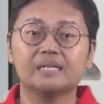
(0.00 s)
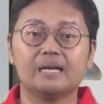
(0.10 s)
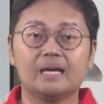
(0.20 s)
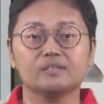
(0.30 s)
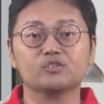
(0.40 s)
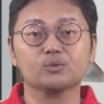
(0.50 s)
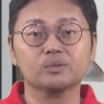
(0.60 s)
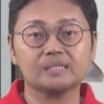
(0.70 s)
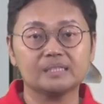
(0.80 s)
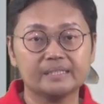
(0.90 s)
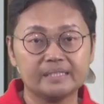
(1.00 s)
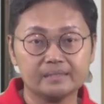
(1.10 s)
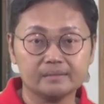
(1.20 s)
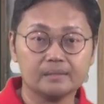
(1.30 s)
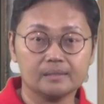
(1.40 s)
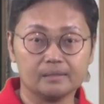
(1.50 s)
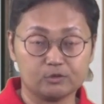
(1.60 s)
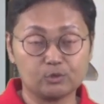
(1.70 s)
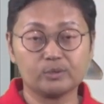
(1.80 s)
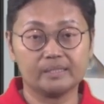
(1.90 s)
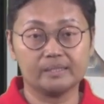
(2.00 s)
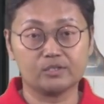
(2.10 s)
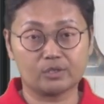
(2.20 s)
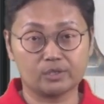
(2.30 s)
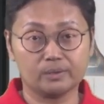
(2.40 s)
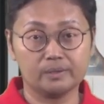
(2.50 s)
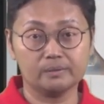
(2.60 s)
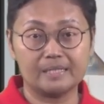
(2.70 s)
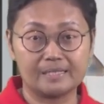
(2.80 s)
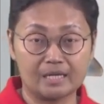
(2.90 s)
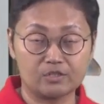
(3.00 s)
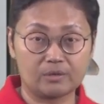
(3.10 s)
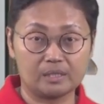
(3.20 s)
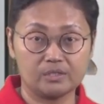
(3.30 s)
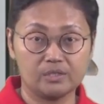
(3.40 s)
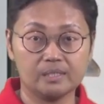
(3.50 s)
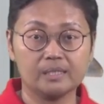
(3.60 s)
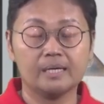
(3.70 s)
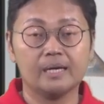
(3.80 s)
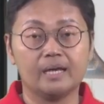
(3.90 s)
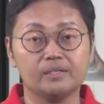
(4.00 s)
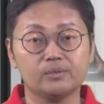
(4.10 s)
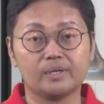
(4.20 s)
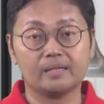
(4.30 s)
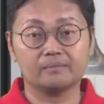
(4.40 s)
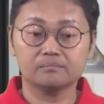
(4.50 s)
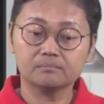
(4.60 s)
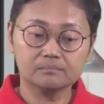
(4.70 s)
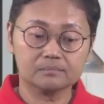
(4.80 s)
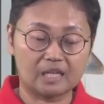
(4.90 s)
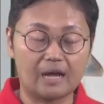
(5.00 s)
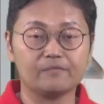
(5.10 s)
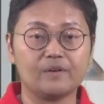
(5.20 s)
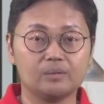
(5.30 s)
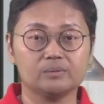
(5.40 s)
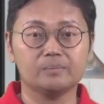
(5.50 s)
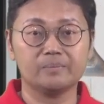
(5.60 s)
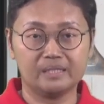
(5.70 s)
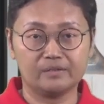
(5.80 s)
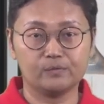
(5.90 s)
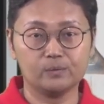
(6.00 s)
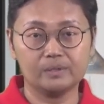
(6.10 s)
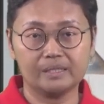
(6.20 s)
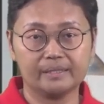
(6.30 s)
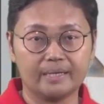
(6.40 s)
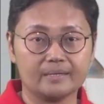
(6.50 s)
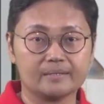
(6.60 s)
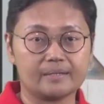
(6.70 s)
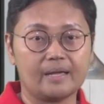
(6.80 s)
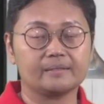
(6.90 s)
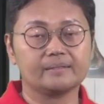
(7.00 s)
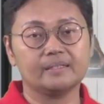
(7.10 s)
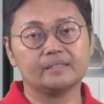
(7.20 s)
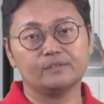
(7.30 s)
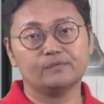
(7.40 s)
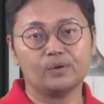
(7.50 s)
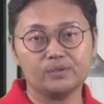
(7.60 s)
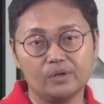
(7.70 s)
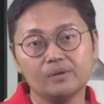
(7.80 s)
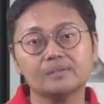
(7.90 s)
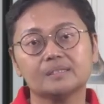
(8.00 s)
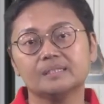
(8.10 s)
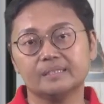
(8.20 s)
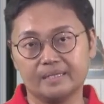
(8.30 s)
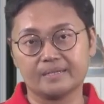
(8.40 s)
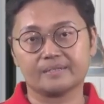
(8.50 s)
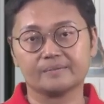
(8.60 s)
and through the learning, through the instructional design strategy, and you can carve out the meaningful learnings that cater for your learners.